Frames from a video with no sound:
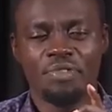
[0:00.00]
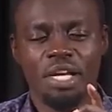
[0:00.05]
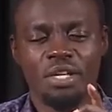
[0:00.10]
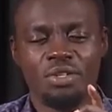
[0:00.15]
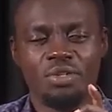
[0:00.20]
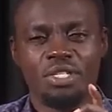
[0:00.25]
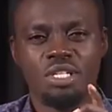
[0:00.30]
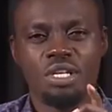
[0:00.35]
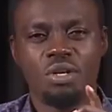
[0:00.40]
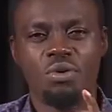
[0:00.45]

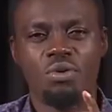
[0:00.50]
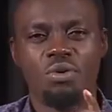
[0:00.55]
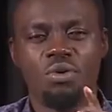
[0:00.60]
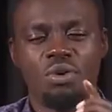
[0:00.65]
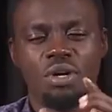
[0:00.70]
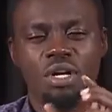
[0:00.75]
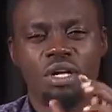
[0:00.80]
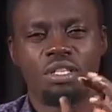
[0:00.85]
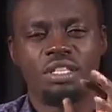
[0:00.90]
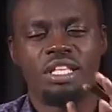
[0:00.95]
and you say,
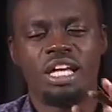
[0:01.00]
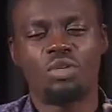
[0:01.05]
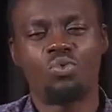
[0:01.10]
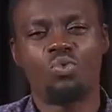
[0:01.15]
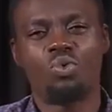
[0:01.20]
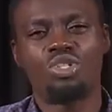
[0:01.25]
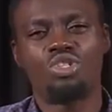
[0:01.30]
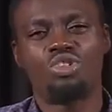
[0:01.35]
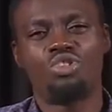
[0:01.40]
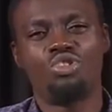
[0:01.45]
oh,
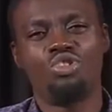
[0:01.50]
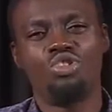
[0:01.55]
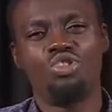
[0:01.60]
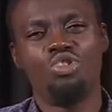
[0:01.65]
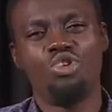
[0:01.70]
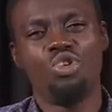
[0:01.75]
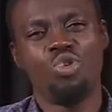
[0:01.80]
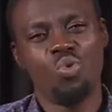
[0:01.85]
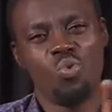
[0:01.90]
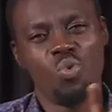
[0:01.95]
that was
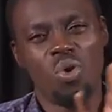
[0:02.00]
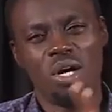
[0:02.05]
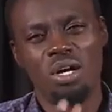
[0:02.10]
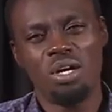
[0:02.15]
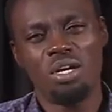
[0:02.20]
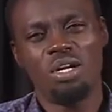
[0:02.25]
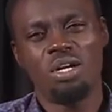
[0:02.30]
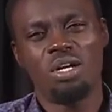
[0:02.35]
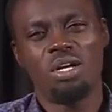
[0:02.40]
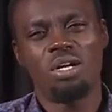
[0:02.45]

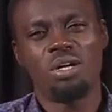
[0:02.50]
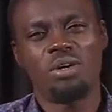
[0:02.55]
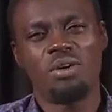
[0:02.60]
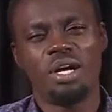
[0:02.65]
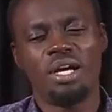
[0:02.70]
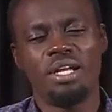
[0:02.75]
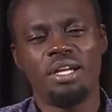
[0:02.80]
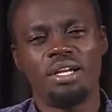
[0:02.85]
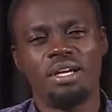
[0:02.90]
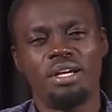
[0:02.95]
newer,
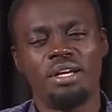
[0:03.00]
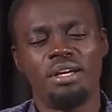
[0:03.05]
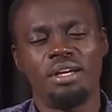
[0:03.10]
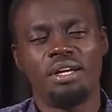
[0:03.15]
right,